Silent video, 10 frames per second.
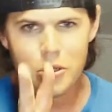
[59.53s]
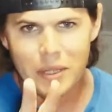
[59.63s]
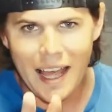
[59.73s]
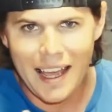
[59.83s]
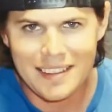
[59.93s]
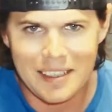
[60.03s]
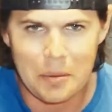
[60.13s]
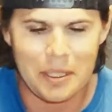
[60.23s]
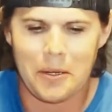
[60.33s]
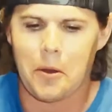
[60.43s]
two lines that
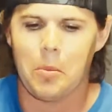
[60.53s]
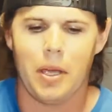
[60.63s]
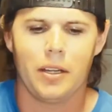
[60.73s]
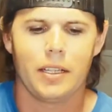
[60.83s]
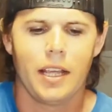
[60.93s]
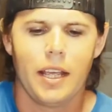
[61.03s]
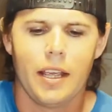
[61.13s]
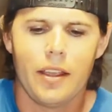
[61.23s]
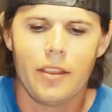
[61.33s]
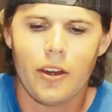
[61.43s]
I'm going to talk about.
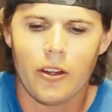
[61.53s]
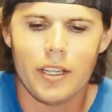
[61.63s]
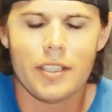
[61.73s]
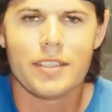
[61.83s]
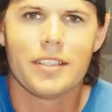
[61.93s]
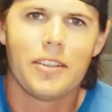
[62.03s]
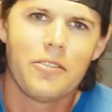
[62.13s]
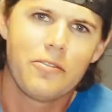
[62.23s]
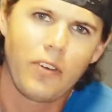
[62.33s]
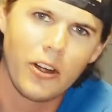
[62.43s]
There is
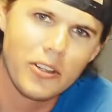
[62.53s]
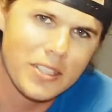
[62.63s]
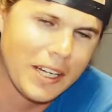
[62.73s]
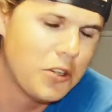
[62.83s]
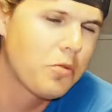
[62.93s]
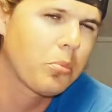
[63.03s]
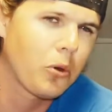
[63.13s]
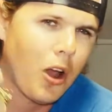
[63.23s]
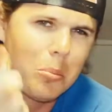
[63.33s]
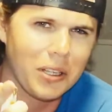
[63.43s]
first, and you've
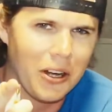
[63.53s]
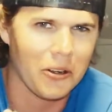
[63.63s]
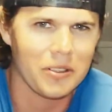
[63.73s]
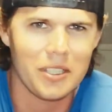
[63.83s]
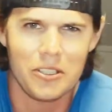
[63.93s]
probably heard